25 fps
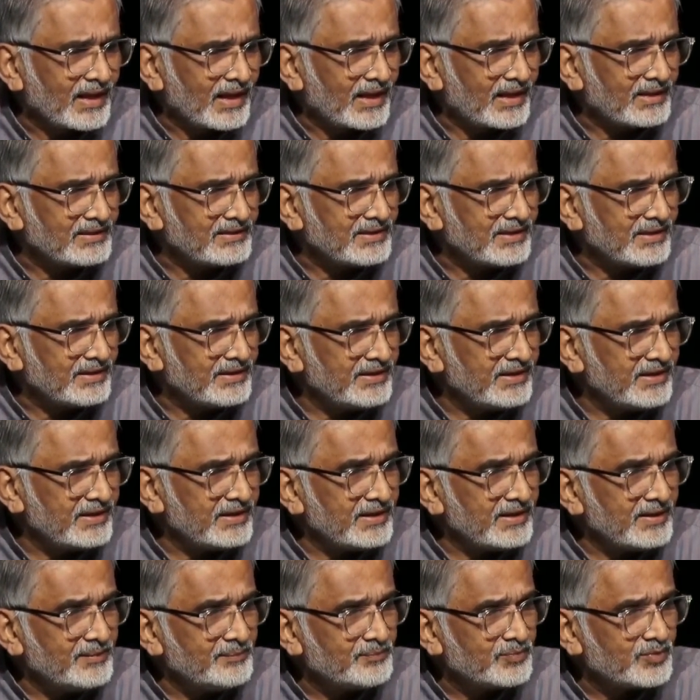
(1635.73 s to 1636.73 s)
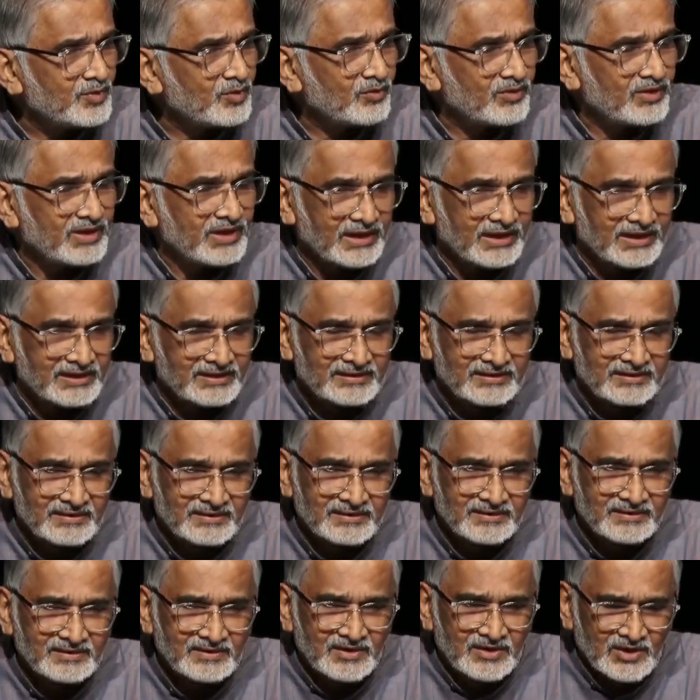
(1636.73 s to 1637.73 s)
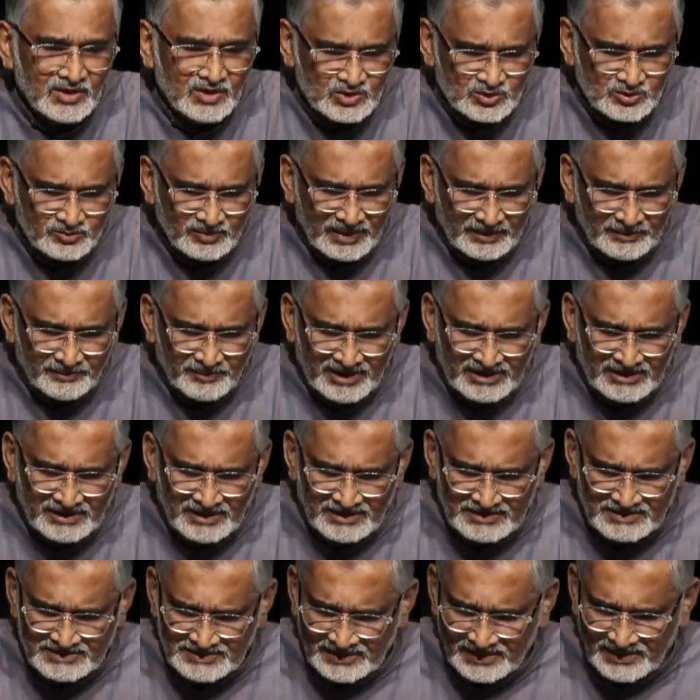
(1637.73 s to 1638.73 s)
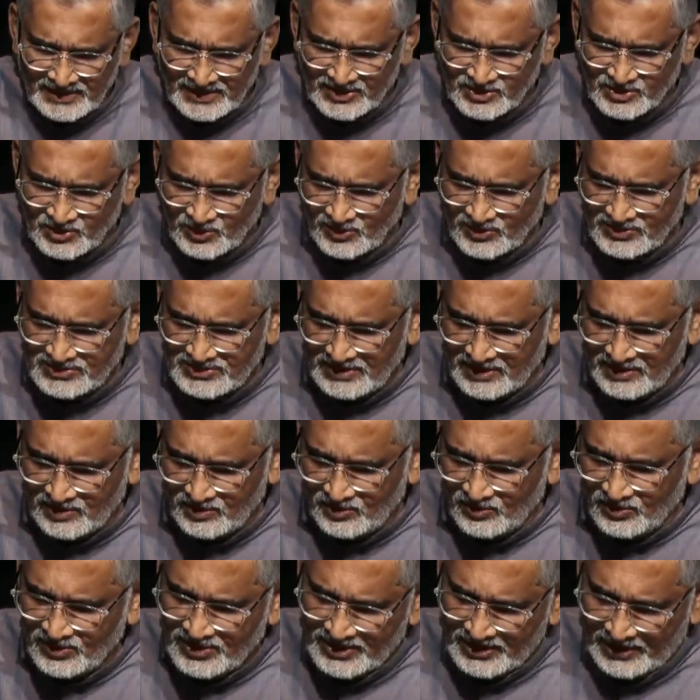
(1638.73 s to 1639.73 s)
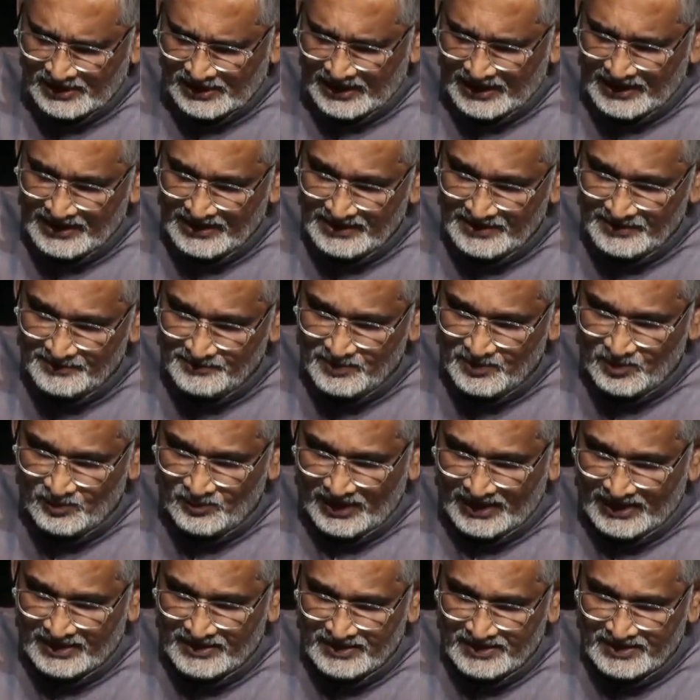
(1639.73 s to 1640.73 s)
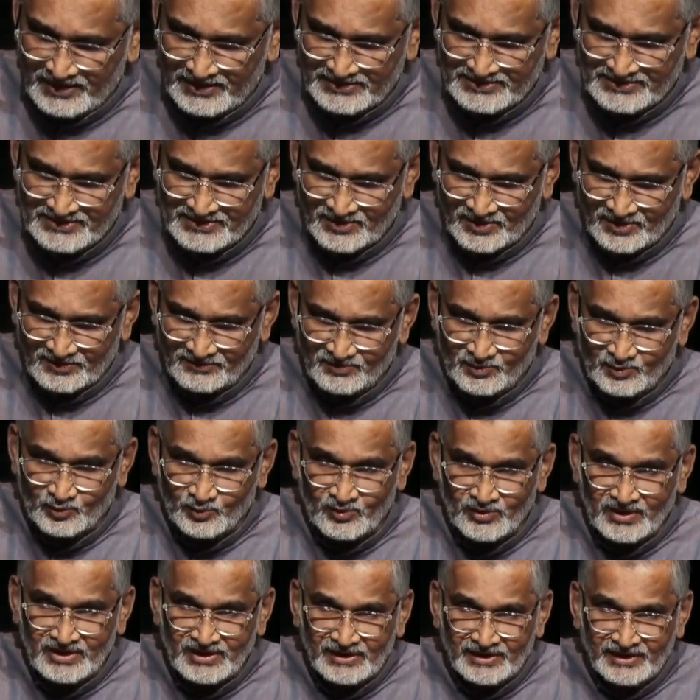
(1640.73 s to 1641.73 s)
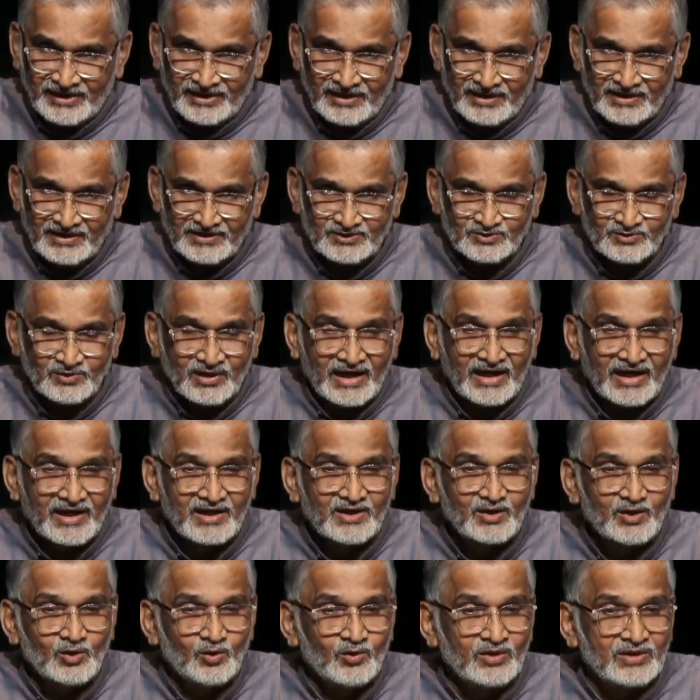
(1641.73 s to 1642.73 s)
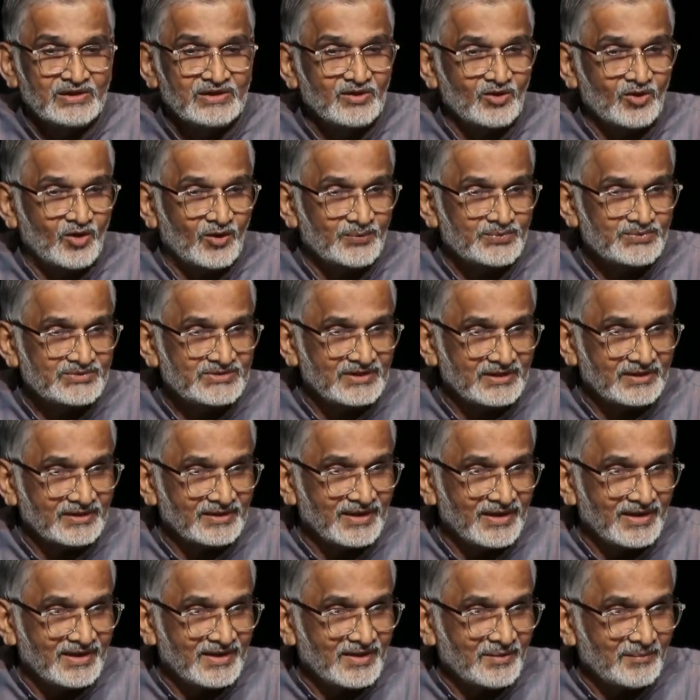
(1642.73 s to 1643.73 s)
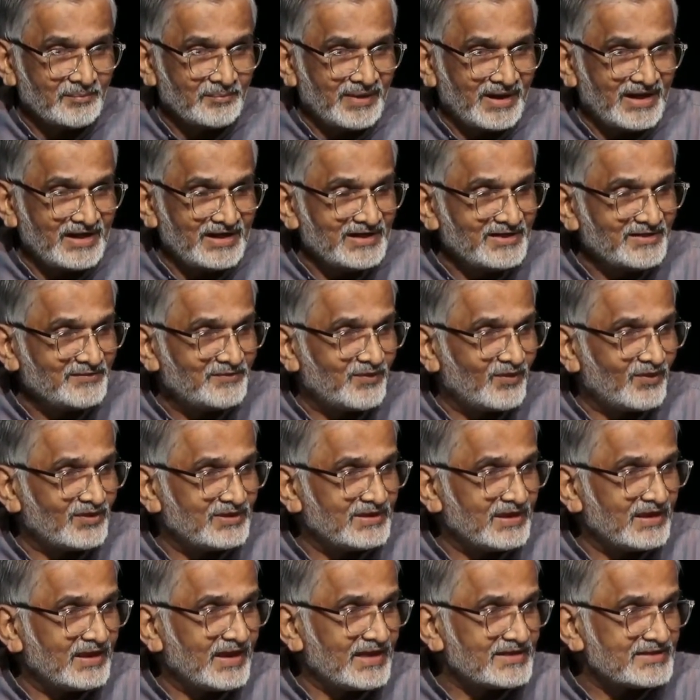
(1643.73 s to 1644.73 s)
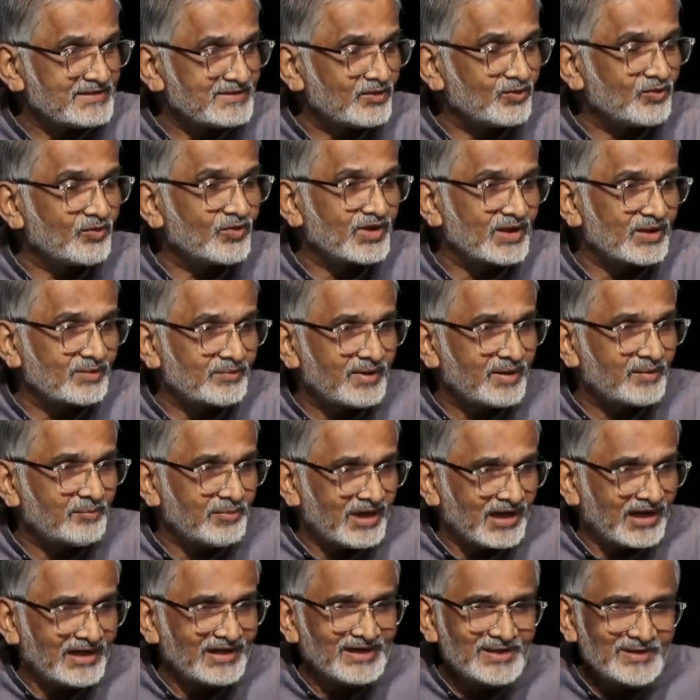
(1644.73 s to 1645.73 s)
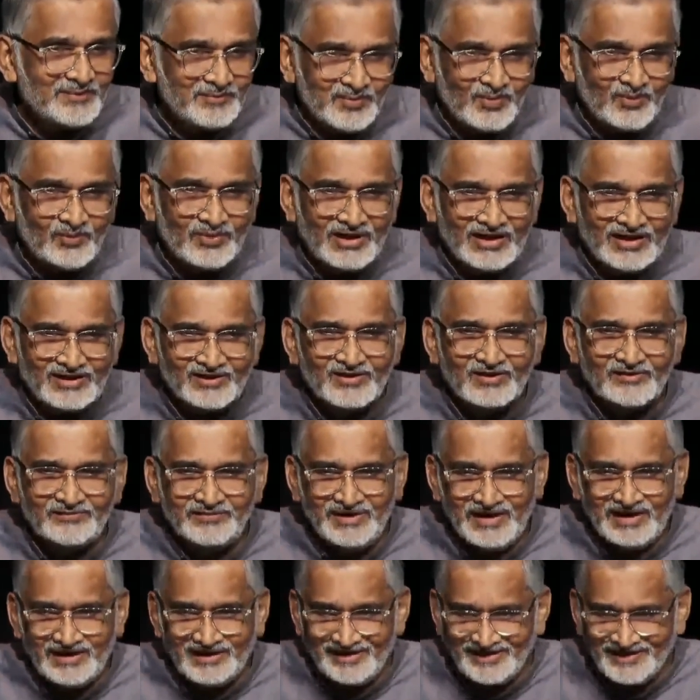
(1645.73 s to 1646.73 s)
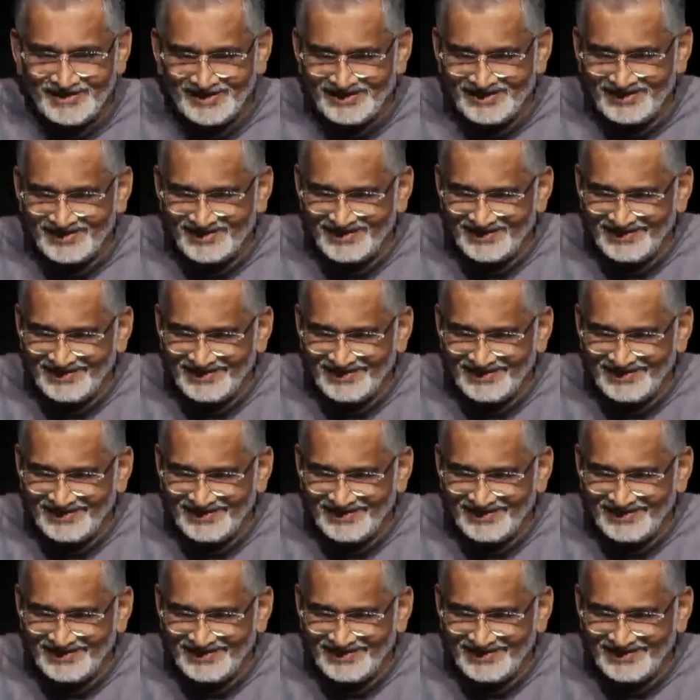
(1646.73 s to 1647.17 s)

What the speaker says: and they need improved health. So my brother said, Ashok said, "Okay, I'll improve agriculture of rural India." So I had no other option. By default, then I said, "Okay, Baba, I'll improve health of India."